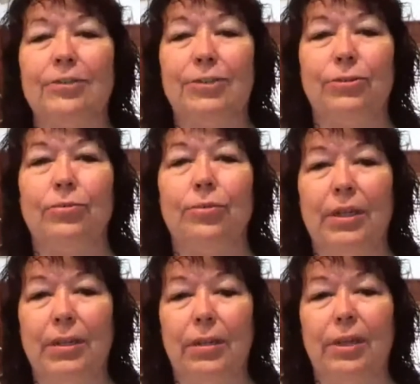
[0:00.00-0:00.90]
to
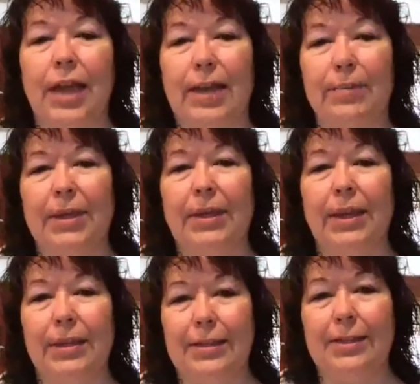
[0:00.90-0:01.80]
being unhappy
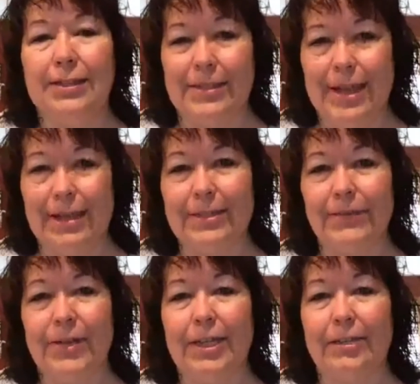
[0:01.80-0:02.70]
and
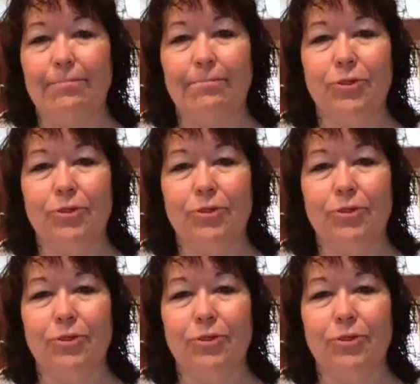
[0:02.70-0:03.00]
dissatisfied.